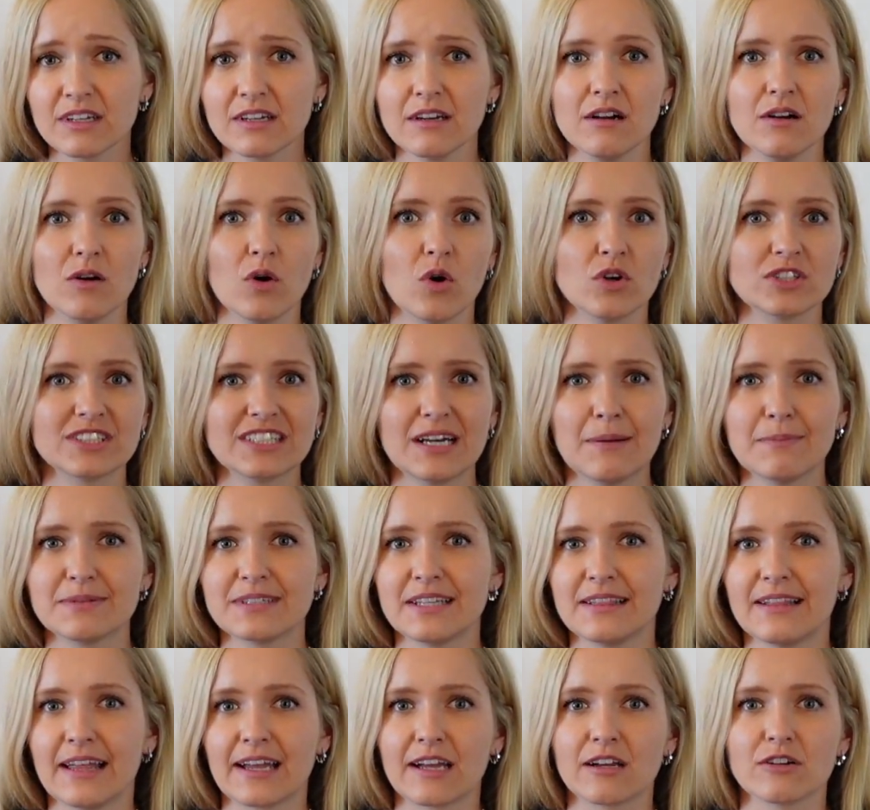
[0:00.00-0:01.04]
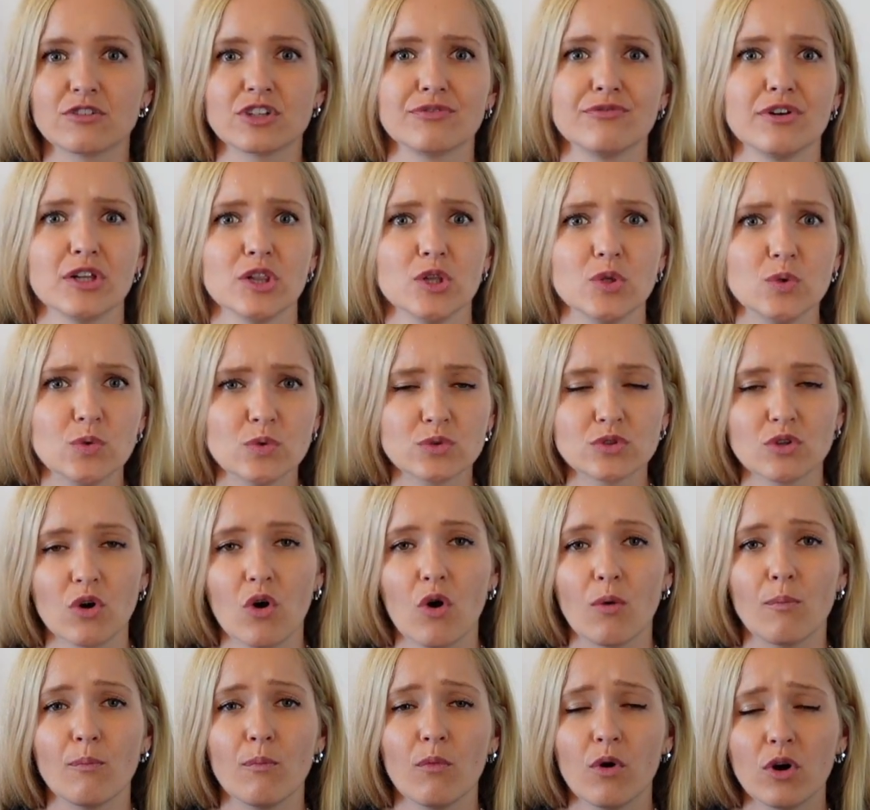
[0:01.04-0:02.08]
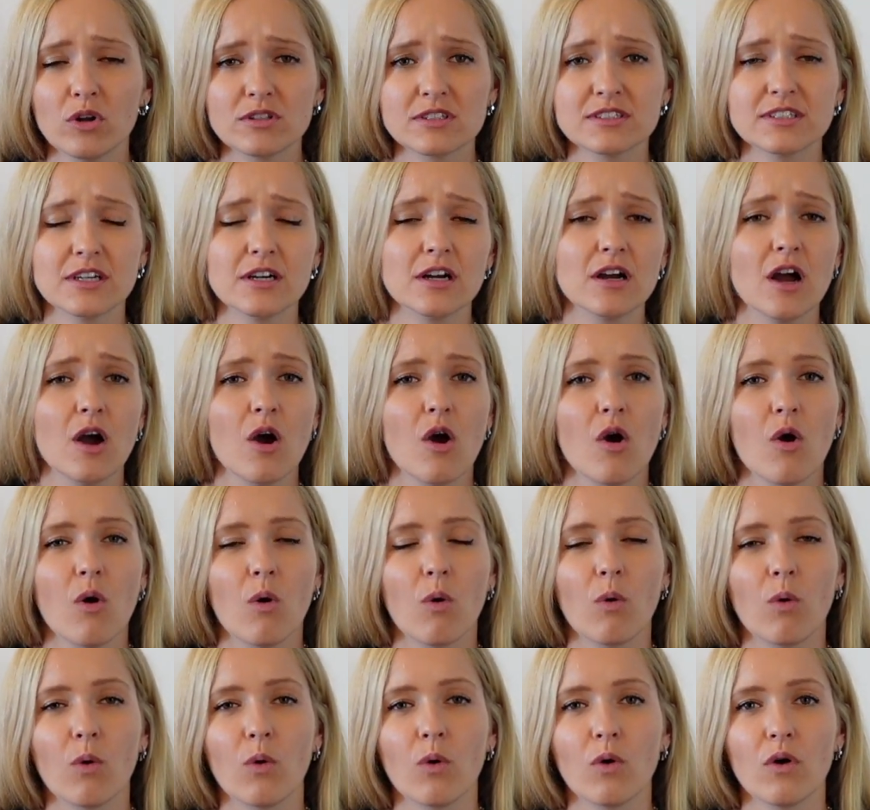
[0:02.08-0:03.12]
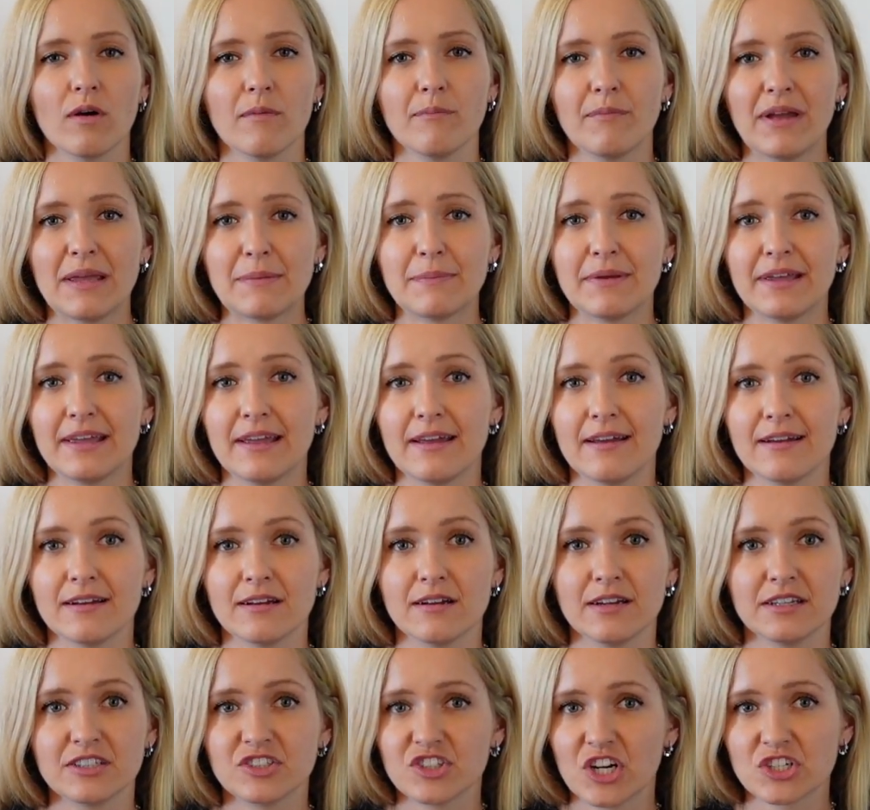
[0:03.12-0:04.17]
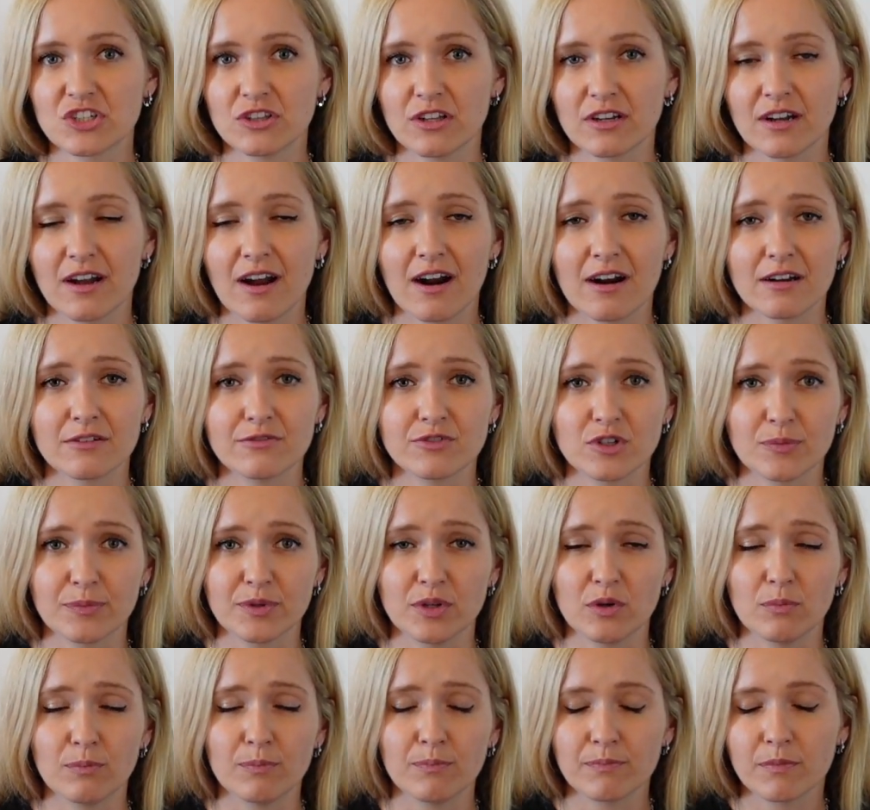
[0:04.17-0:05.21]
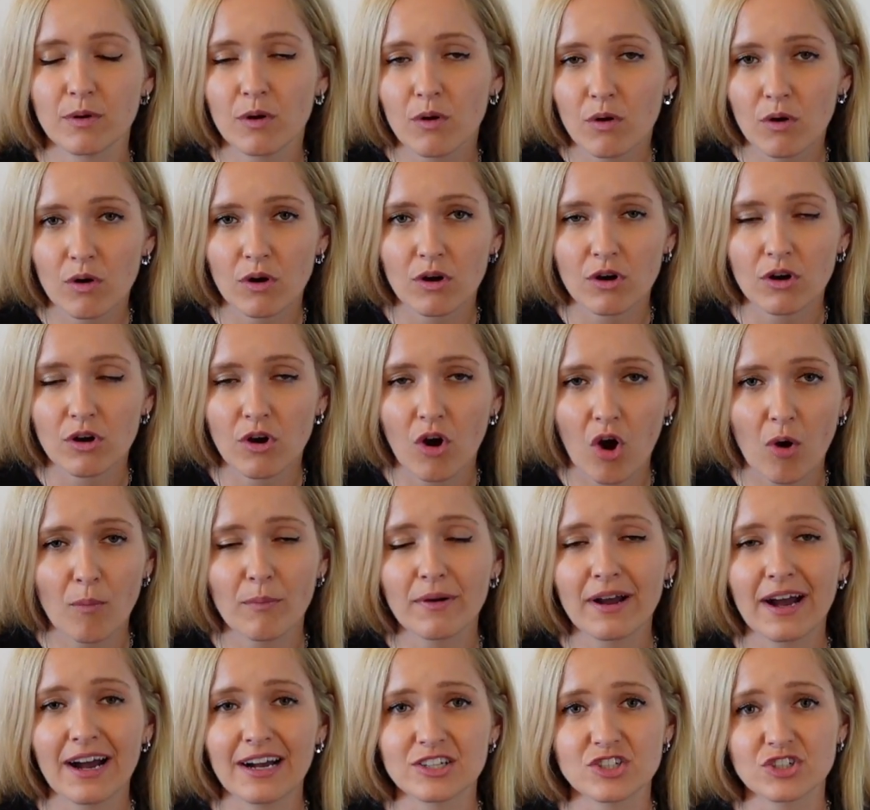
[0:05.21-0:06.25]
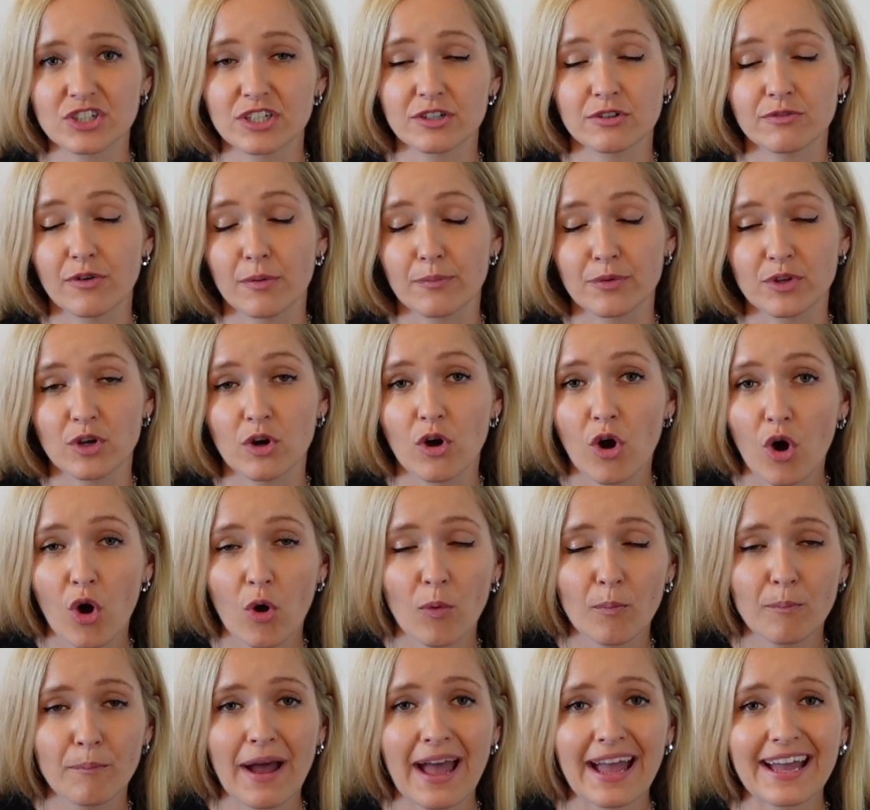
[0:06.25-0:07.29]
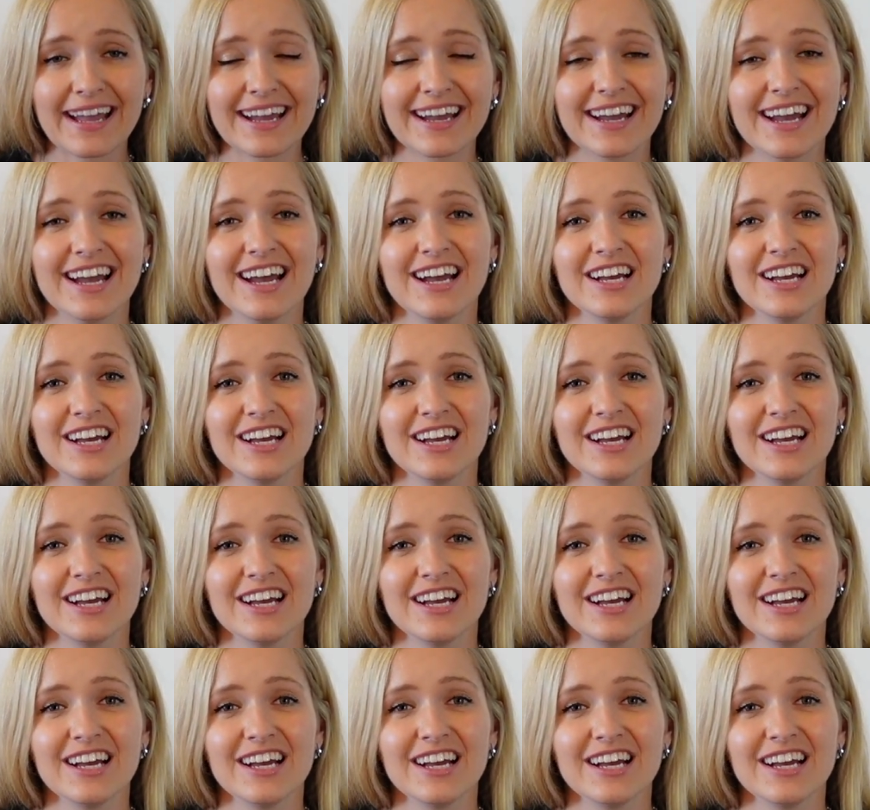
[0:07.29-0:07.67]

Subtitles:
or something like Revolut or Monzo, or maybe an international card from your home country, from your home bank,